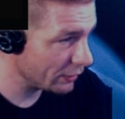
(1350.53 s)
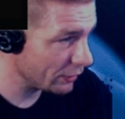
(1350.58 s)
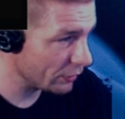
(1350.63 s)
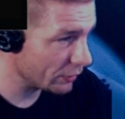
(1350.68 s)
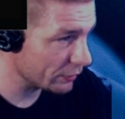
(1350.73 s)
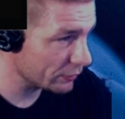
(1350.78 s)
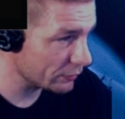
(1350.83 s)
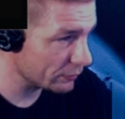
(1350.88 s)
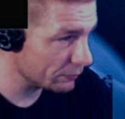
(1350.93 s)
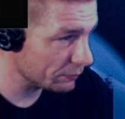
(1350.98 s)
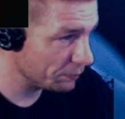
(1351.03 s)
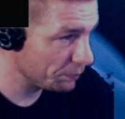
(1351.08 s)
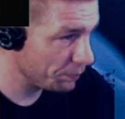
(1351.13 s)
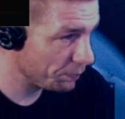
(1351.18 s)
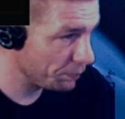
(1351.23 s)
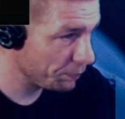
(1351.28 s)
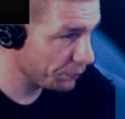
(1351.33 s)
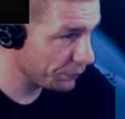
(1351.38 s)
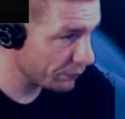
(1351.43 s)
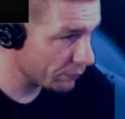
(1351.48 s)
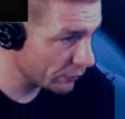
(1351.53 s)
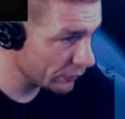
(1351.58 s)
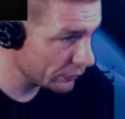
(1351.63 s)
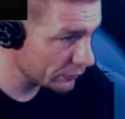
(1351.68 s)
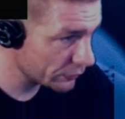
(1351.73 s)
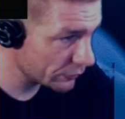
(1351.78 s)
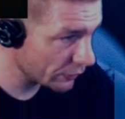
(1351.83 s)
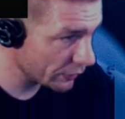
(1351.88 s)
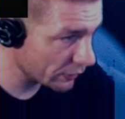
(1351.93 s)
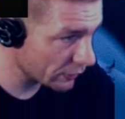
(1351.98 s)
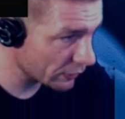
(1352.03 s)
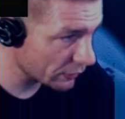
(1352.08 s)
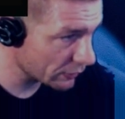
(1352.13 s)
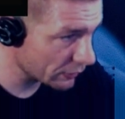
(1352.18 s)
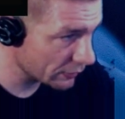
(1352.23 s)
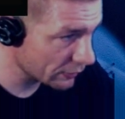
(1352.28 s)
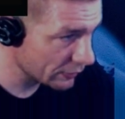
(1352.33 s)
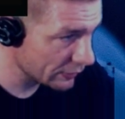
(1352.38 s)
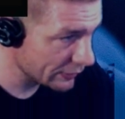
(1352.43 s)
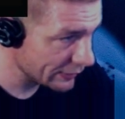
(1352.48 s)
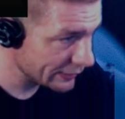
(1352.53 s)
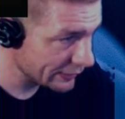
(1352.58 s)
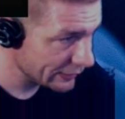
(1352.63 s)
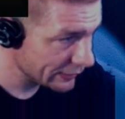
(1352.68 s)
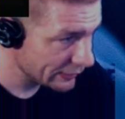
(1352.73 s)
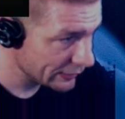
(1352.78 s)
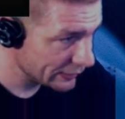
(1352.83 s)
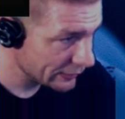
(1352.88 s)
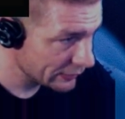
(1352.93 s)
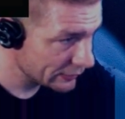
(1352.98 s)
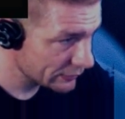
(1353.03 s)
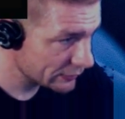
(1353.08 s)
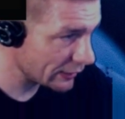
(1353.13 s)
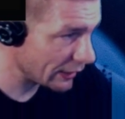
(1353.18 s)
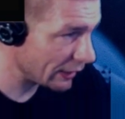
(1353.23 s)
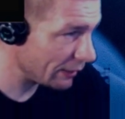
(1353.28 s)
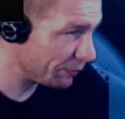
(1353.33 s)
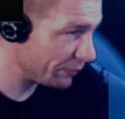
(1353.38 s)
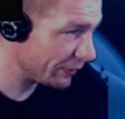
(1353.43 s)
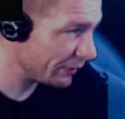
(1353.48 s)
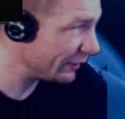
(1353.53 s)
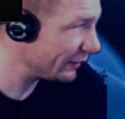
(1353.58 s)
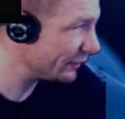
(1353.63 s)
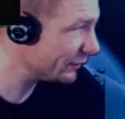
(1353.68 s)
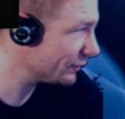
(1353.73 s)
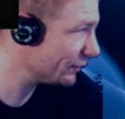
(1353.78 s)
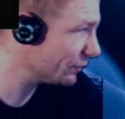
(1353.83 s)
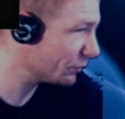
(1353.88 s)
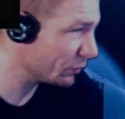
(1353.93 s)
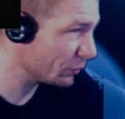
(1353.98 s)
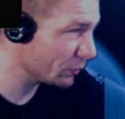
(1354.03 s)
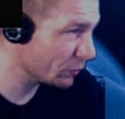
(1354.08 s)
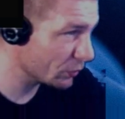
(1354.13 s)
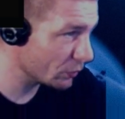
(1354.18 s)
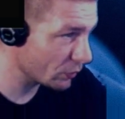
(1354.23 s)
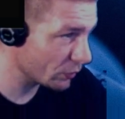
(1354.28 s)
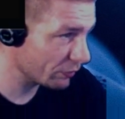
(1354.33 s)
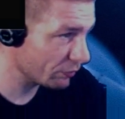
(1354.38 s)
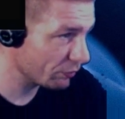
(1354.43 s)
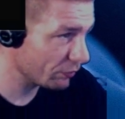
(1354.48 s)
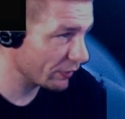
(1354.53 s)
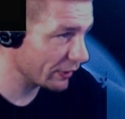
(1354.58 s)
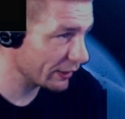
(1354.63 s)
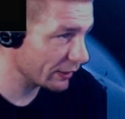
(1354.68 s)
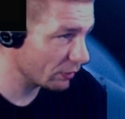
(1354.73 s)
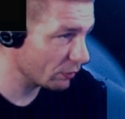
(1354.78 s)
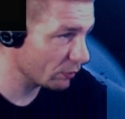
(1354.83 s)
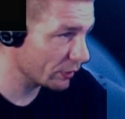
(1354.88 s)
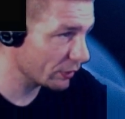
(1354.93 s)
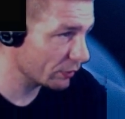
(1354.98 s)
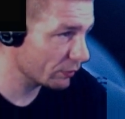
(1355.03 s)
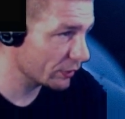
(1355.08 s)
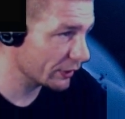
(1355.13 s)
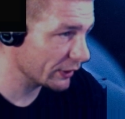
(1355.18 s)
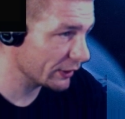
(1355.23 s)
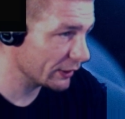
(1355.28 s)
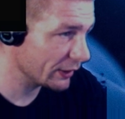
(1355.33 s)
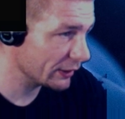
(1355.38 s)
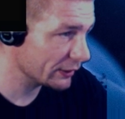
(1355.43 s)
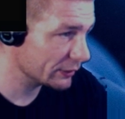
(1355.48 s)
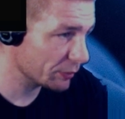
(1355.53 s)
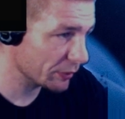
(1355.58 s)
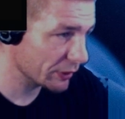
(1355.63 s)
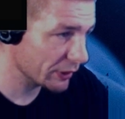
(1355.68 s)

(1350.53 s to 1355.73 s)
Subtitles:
pretty sure you can type in this in Google and find out what it really does.